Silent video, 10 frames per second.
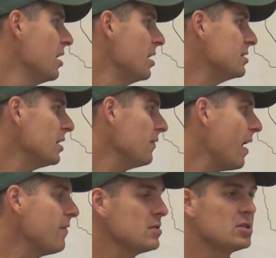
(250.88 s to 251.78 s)
Instead of
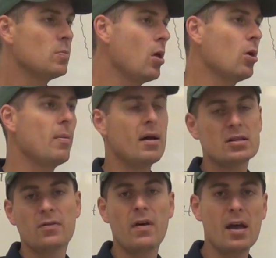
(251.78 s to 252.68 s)
having smaller
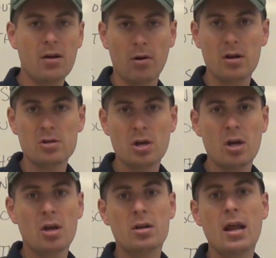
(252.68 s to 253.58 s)
amounts of acreage,
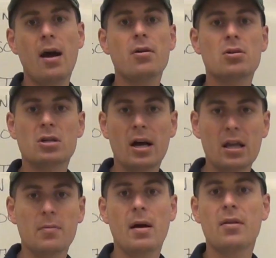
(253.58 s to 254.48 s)
now you're
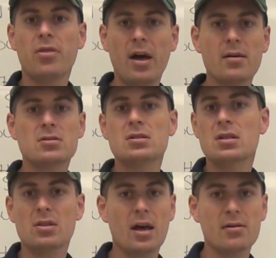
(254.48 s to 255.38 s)
talking about thousands
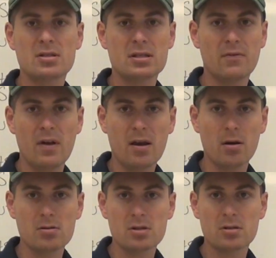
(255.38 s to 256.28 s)
and thousands of
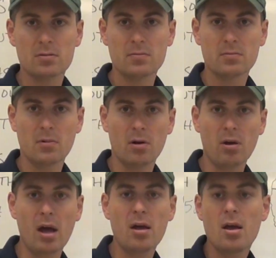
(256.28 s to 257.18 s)
acres.
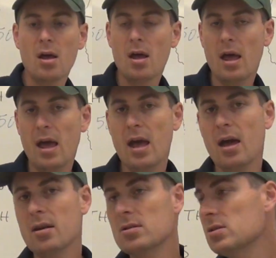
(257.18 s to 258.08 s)
Okay?
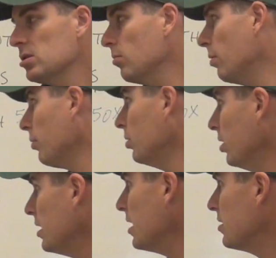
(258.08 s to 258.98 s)
And so when we're
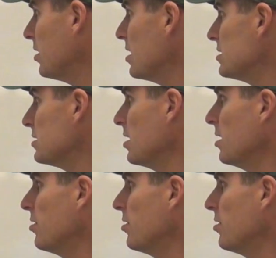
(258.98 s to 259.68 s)
looking at this